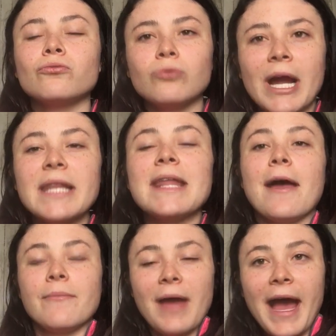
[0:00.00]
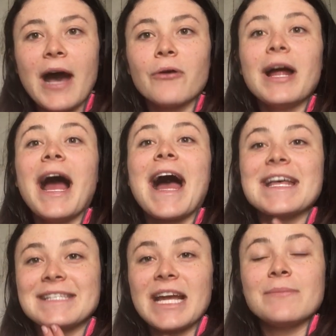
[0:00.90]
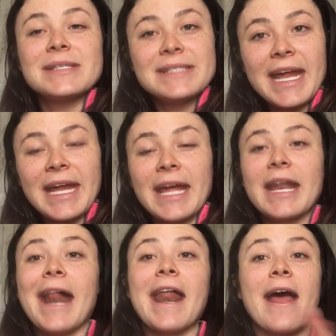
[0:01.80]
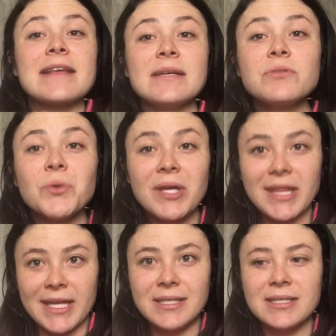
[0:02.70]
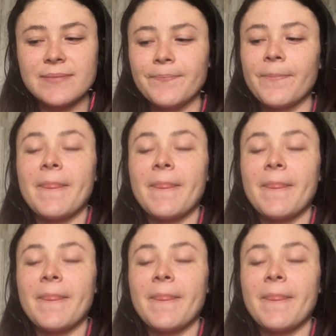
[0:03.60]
write them out as I'm saying it, and as I'm doing this,